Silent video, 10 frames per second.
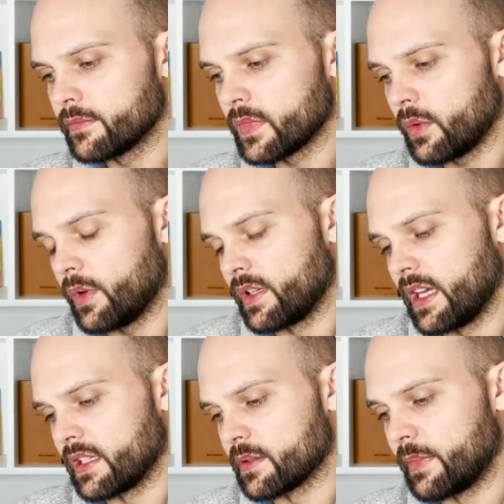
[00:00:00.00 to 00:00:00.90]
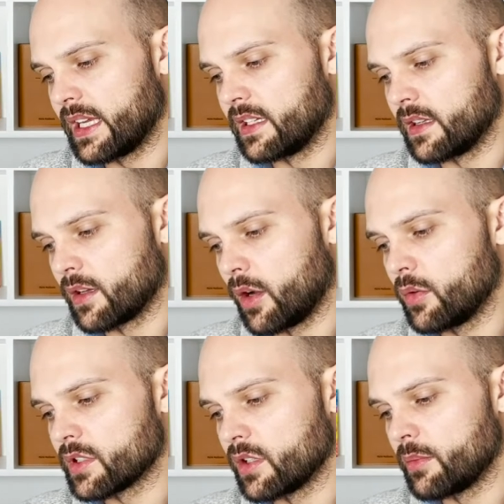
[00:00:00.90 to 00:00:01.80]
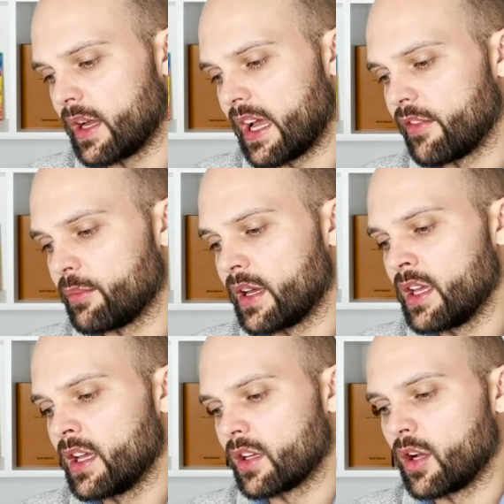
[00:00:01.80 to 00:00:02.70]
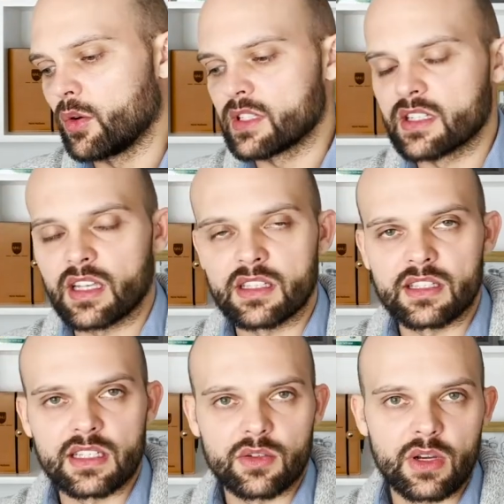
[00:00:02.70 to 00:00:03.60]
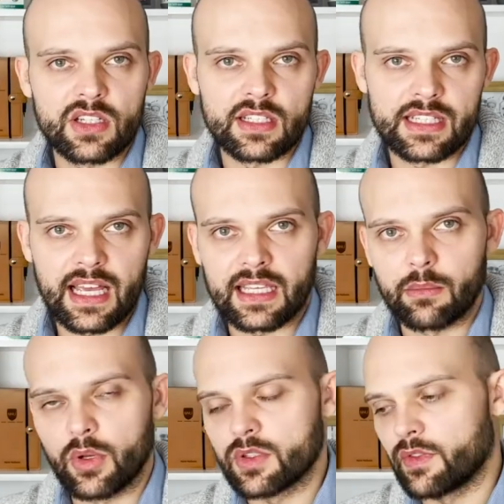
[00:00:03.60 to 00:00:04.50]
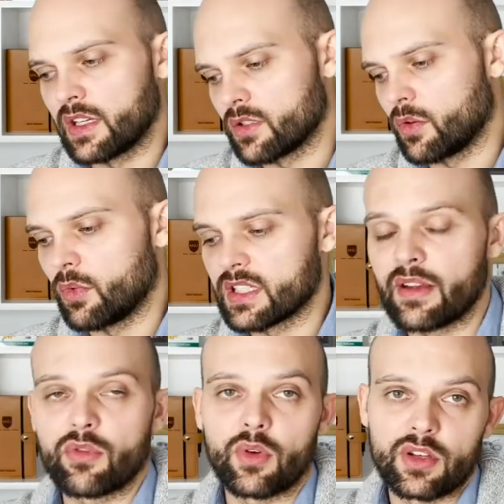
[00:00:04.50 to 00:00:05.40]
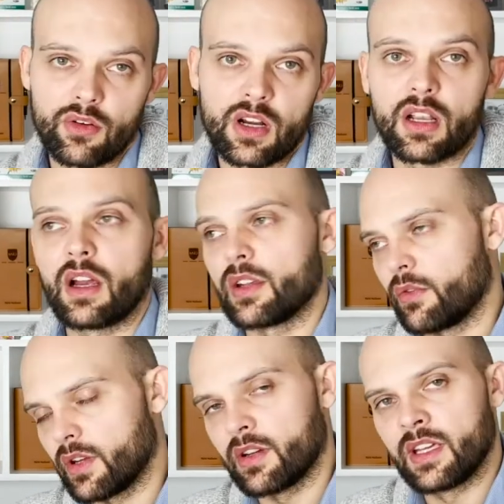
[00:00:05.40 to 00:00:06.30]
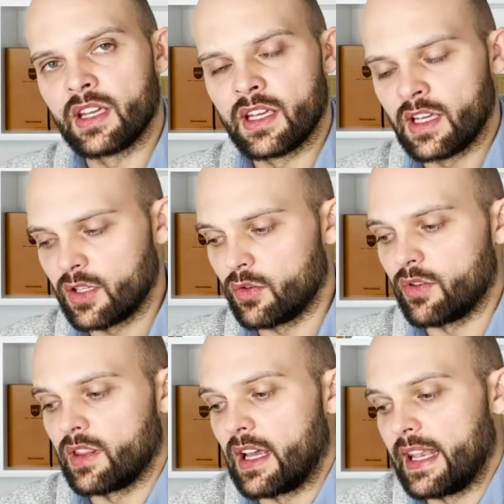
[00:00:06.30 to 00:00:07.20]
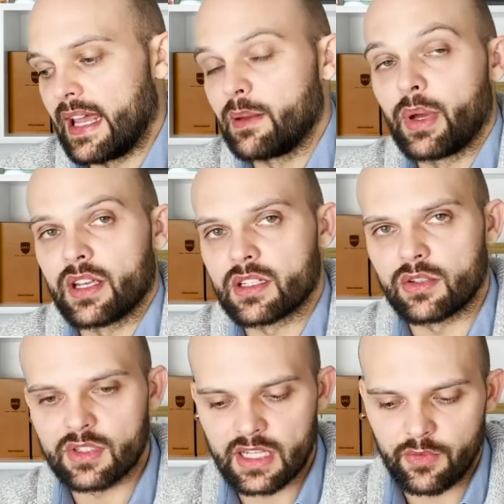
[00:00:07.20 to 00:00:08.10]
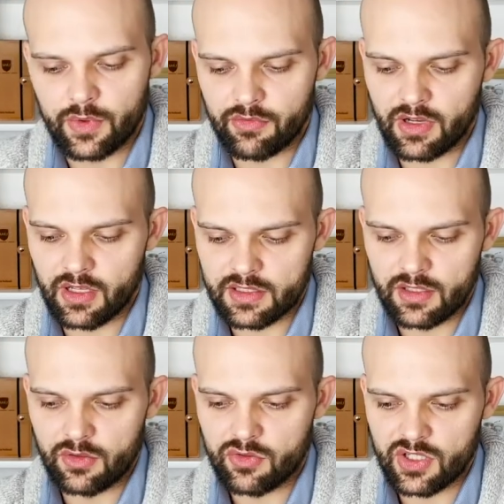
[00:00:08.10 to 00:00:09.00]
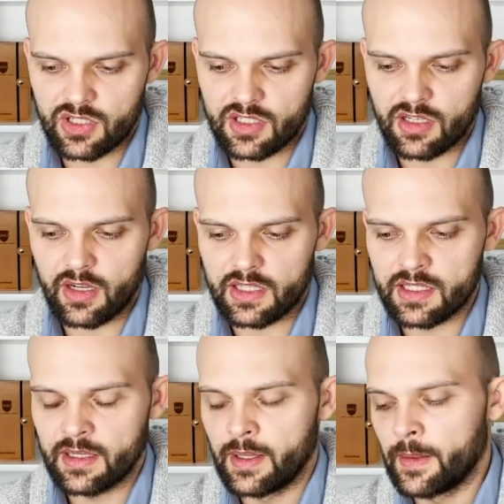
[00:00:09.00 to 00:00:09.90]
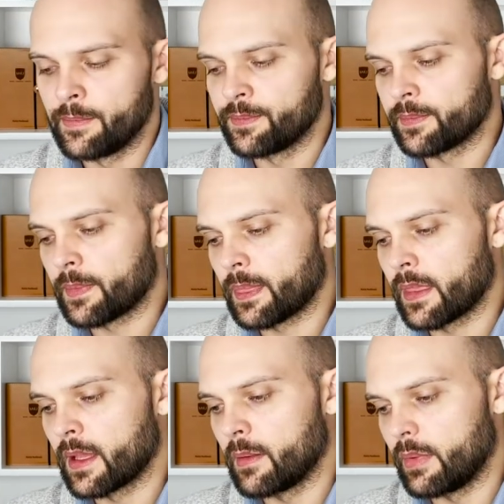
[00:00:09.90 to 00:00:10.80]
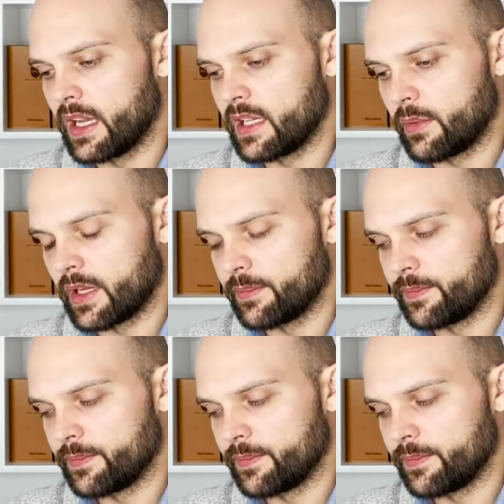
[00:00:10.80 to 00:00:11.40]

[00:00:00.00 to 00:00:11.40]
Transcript: it's mainly the goals that you might have, but goals in certain situations, lacking motivation or whatever, or you're a client or you're a lay person yourself with regards to nutrition science. But anyway,